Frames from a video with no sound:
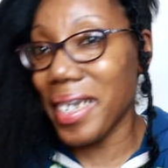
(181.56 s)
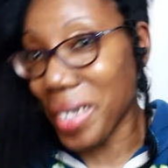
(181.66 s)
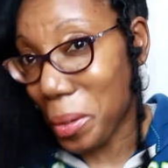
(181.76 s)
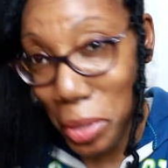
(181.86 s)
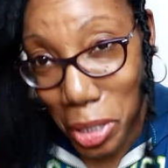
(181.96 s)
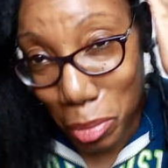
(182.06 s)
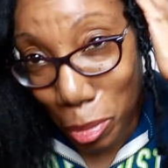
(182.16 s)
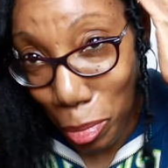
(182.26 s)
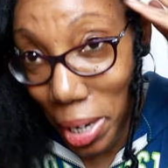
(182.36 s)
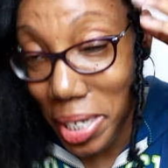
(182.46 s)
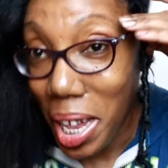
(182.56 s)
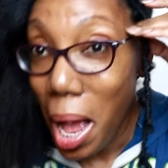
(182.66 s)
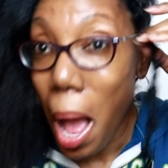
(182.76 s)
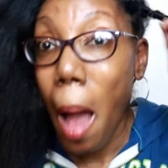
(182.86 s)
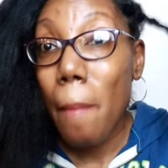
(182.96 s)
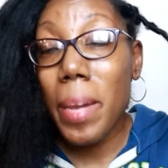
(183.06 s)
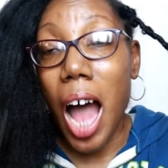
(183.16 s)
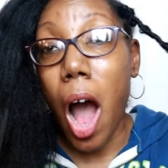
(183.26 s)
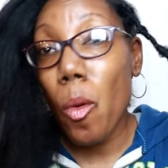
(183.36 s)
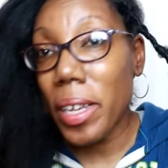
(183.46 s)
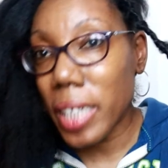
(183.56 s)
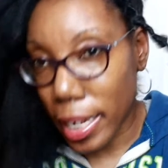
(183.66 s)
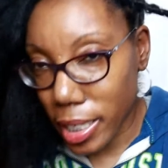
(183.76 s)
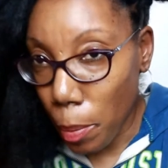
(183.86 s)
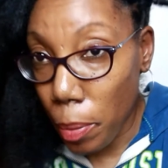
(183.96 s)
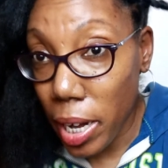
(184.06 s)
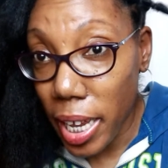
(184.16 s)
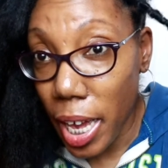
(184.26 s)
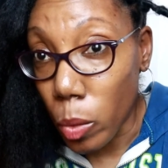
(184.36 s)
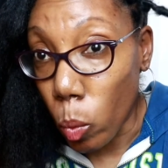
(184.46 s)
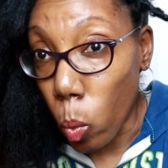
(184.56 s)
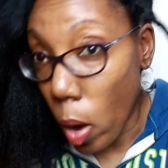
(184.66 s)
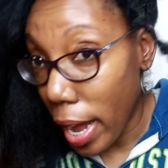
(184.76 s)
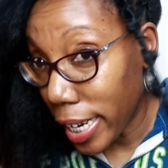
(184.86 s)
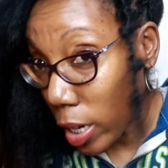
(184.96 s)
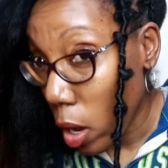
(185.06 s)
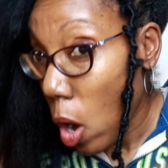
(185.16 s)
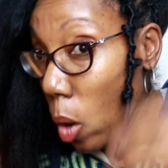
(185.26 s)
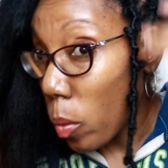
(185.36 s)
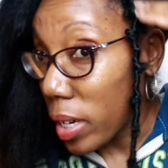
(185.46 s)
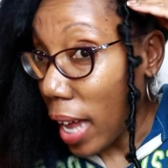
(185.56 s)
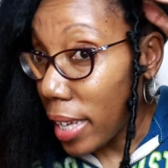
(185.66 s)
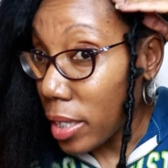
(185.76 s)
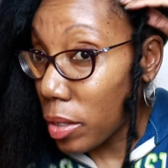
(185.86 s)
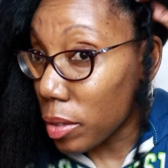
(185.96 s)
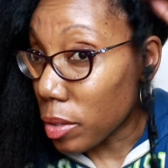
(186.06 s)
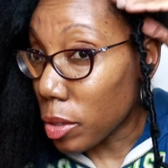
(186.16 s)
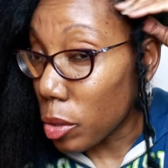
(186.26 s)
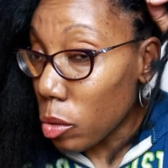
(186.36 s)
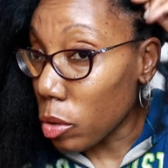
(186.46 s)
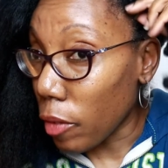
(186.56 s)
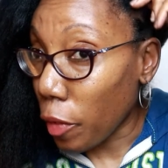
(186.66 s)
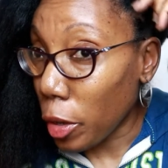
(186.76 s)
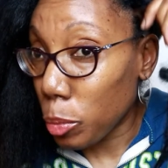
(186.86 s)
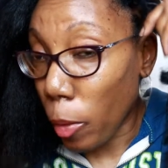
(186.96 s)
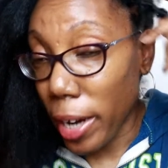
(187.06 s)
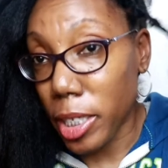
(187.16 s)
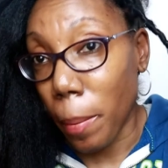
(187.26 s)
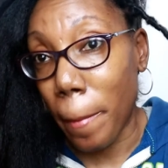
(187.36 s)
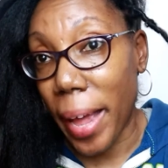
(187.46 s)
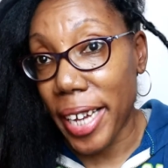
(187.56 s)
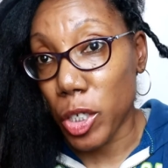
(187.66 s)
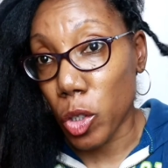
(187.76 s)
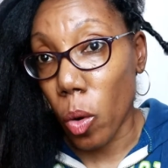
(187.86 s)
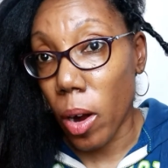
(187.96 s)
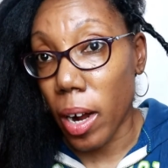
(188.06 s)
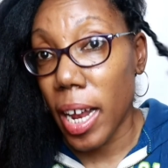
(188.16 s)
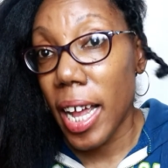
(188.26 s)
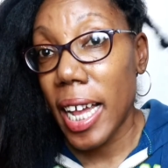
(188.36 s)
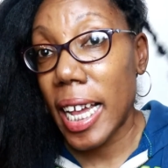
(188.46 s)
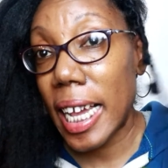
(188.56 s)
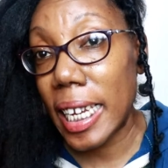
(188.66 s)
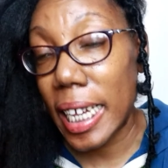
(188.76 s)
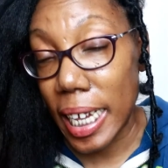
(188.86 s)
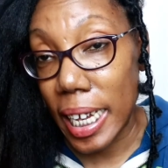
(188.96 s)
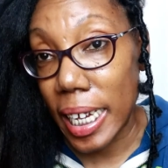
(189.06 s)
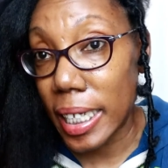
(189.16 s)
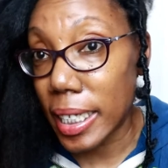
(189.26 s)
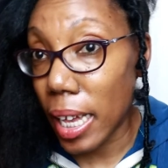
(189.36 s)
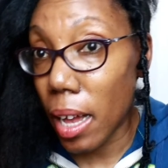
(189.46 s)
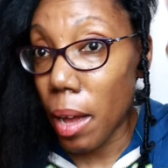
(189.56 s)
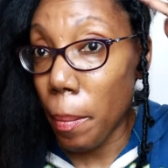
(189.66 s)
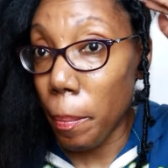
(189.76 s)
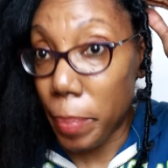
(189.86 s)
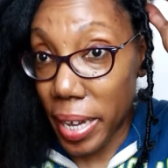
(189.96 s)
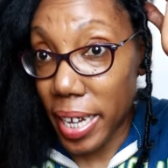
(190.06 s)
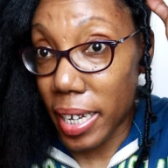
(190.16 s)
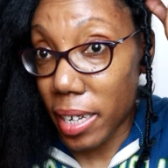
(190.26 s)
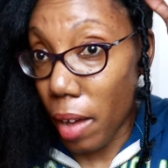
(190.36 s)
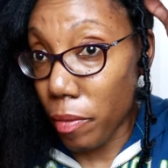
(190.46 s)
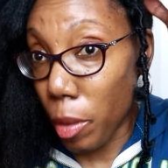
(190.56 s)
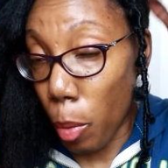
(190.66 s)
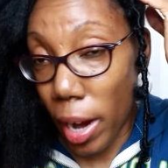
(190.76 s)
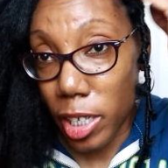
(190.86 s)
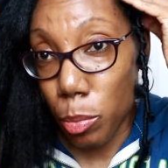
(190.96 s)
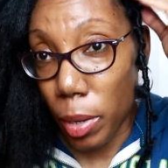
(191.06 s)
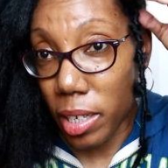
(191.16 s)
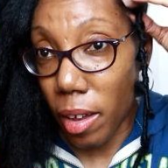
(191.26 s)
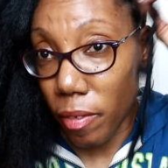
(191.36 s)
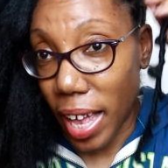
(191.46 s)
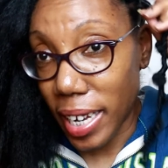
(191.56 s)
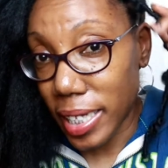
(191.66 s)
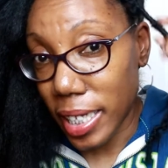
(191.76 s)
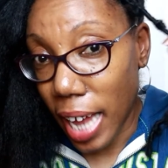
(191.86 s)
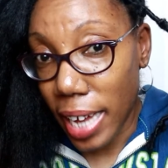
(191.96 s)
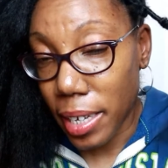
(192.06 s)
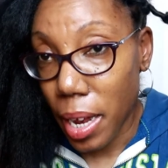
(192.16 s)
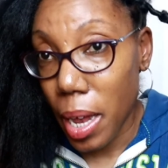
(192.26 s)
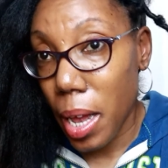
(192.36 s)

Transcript: don't judge my braids. But I always like to put in one when I do the first braid, to make sure it is big enough, the braid is big enough that it's not